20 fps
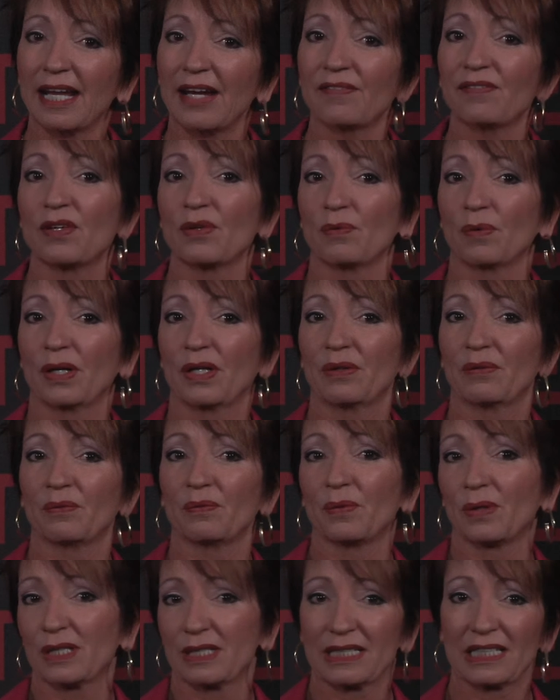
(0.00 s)
everyone
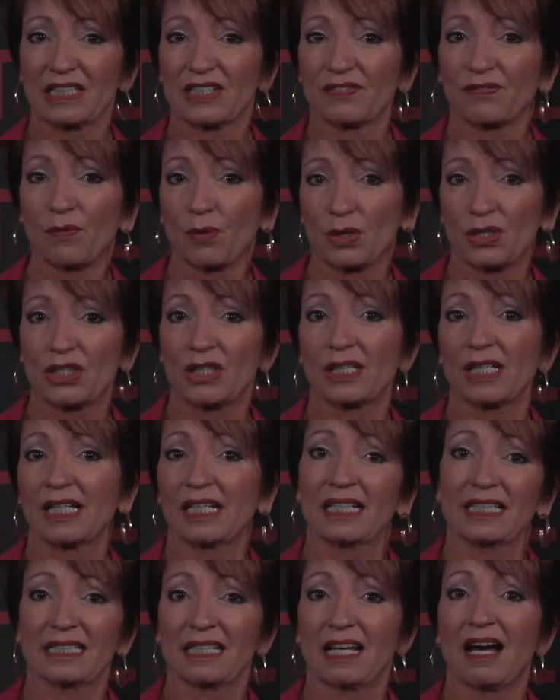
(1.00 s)
was as fortunate
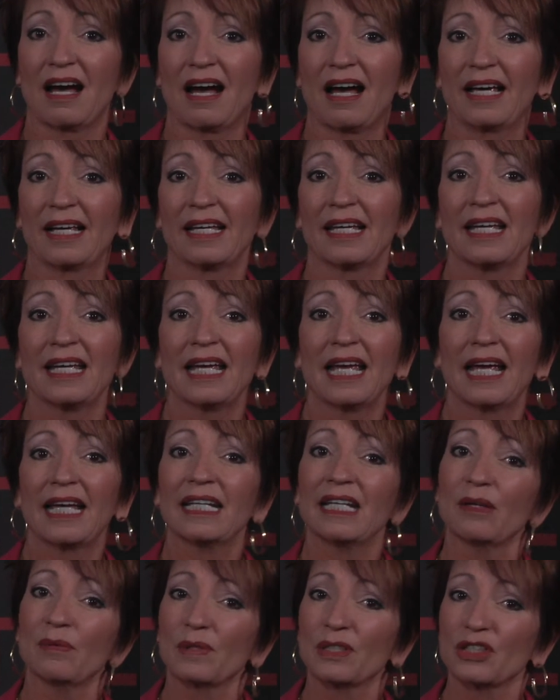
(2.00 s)
as I. And
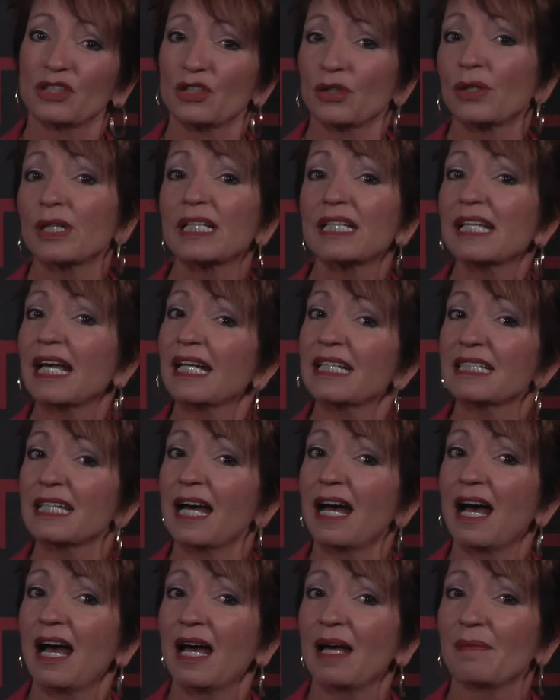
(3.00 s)
it was during that
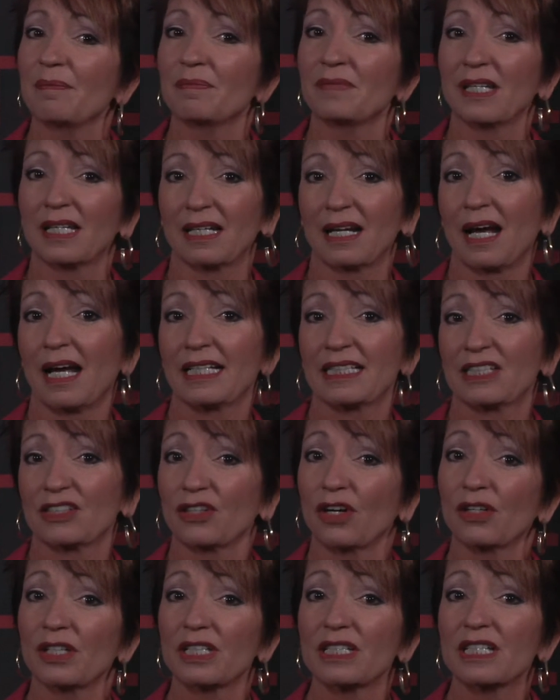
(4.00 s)
time that I
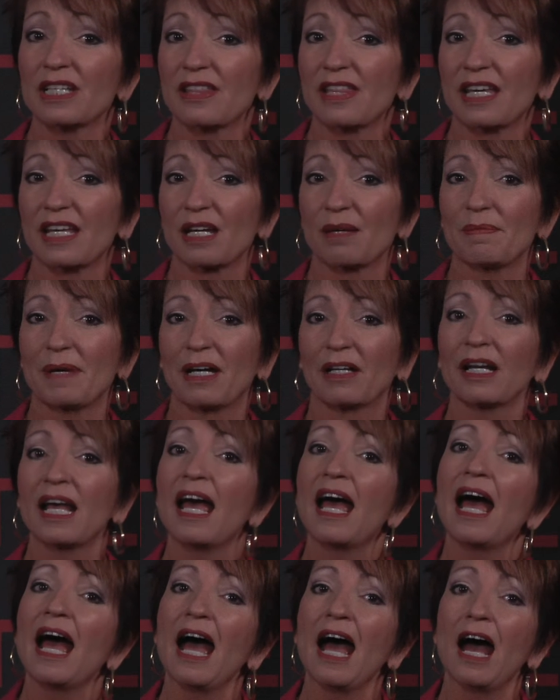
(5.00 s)
started to think about
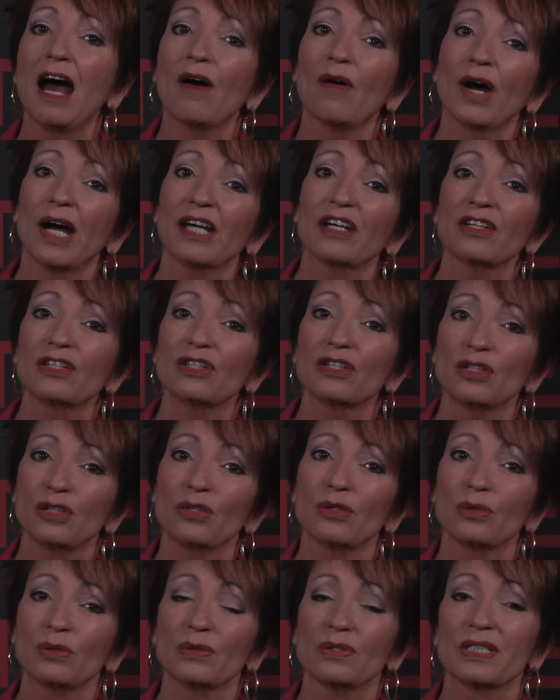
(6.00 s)
how I could
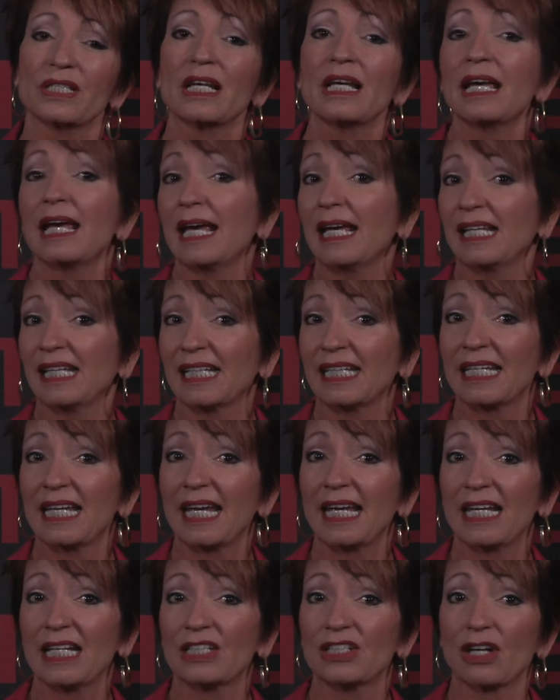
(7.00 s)
use and
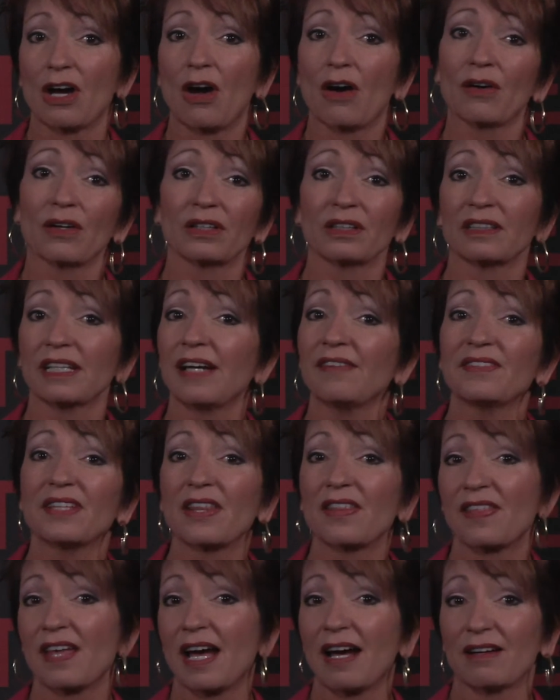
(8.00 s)
engage our
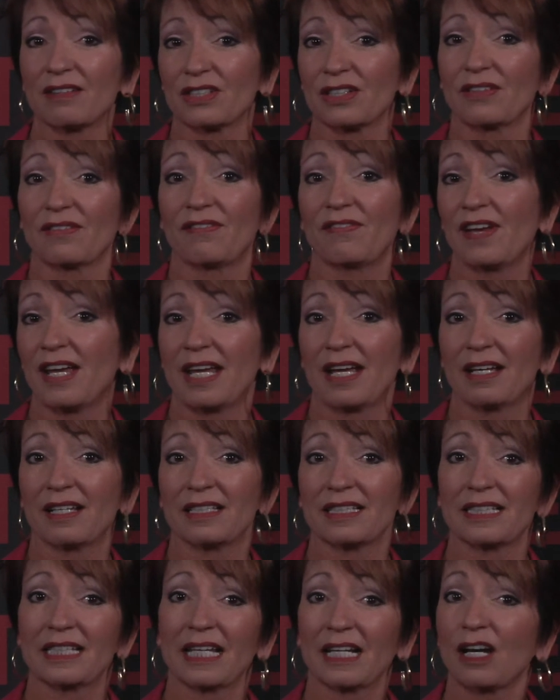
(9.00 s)
11,000
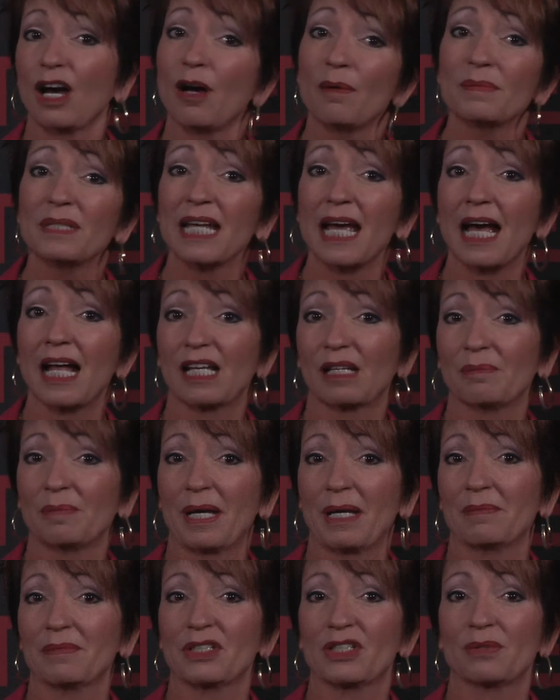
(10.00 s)
fans that come to
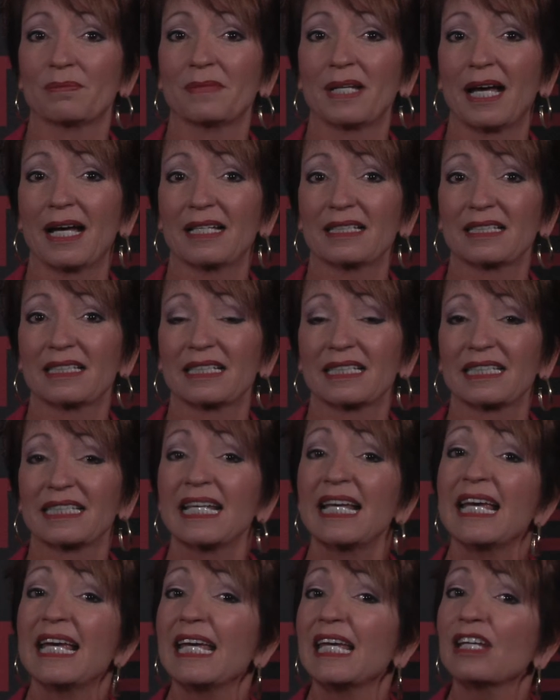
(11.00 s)
Alabama Gymnastics
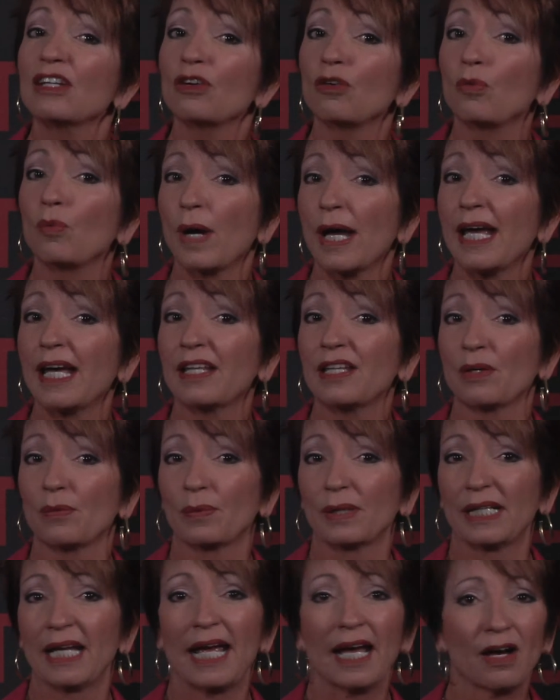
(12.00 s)
in a way that
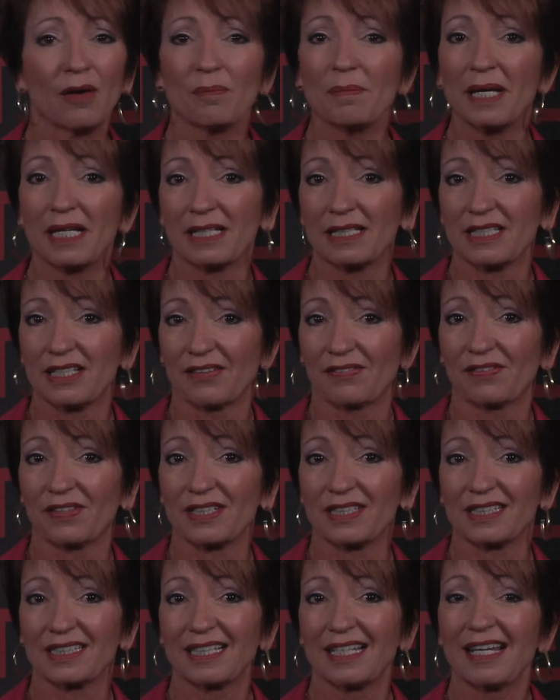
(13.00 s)
would help make a
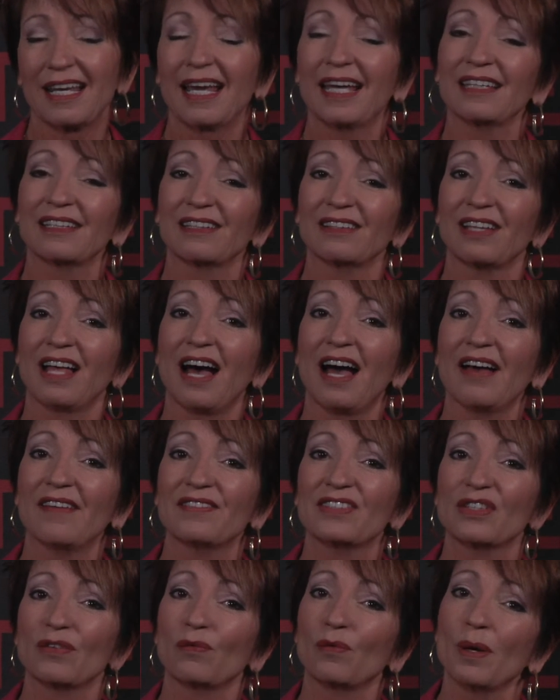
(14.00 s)
difference in the
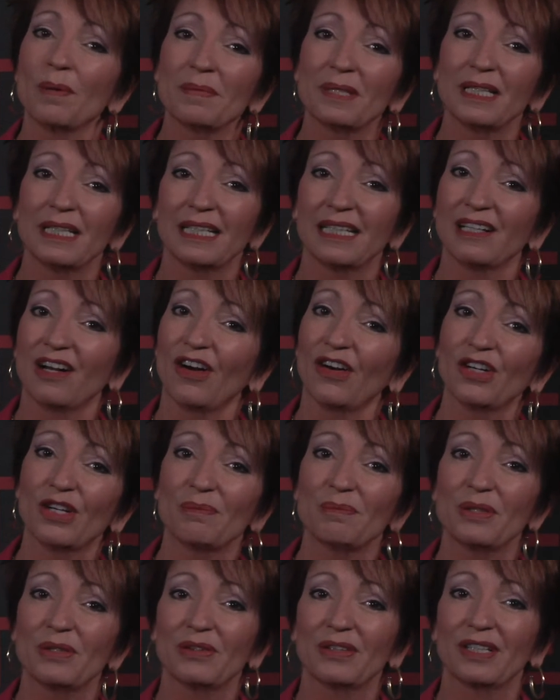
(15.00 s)
lives of women in our
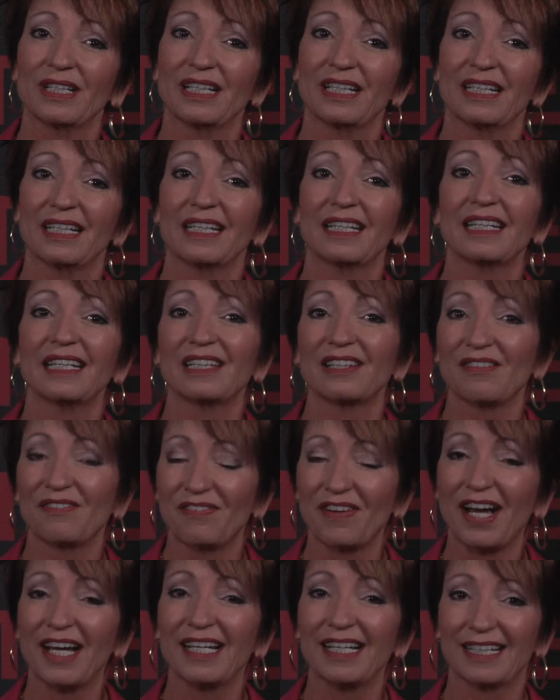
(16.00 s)
community and in the
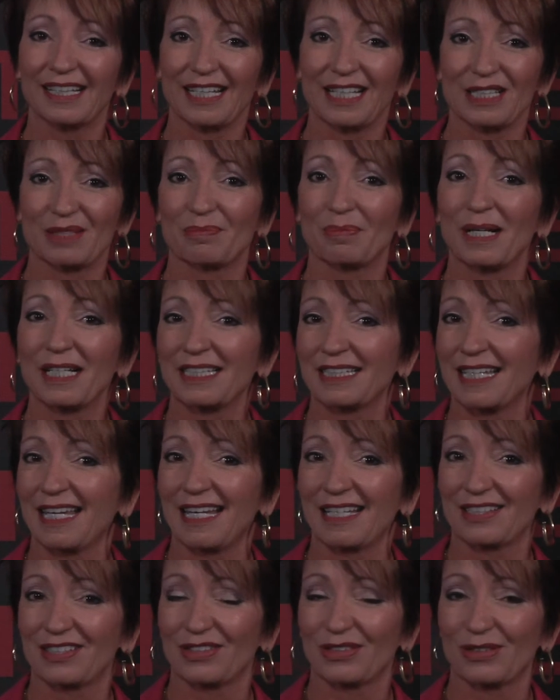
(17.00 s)
fight against breast
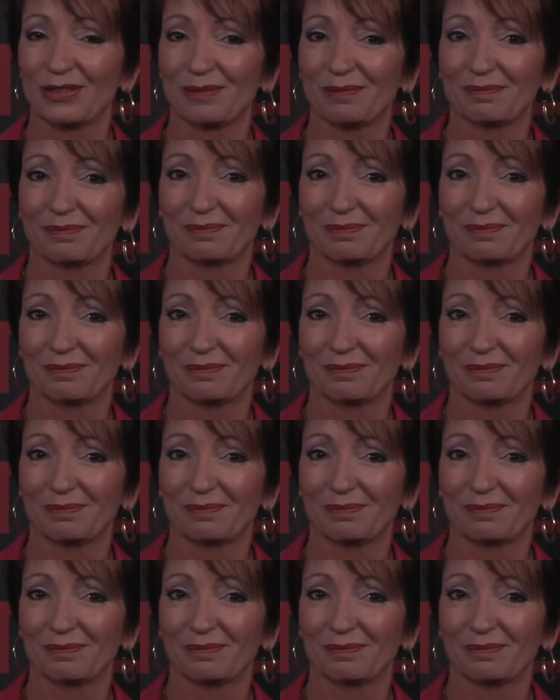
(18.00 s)
cancer.